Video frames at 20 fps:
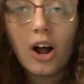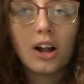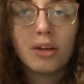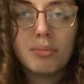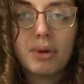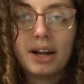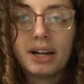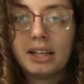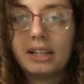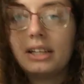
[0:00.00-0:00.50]

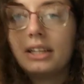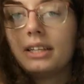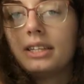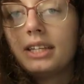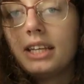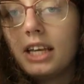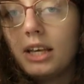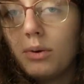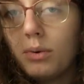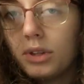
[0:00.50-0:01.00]
automatically
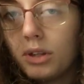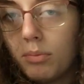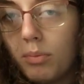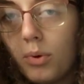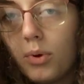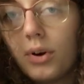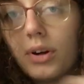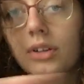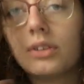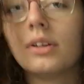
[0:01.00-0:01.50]
see with the
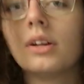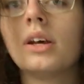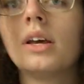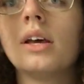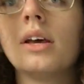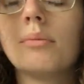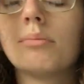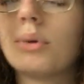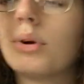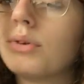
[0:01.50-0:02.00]
Porin
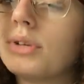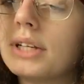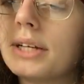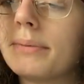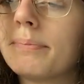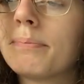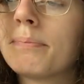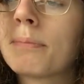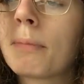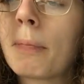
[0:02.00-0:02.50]

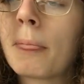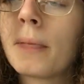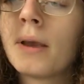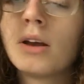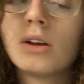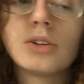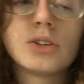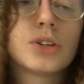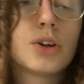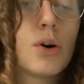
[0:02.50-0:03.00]
protein.
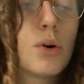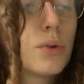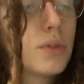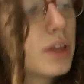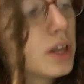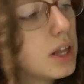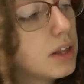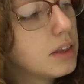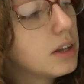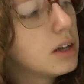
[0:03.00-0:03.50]
So then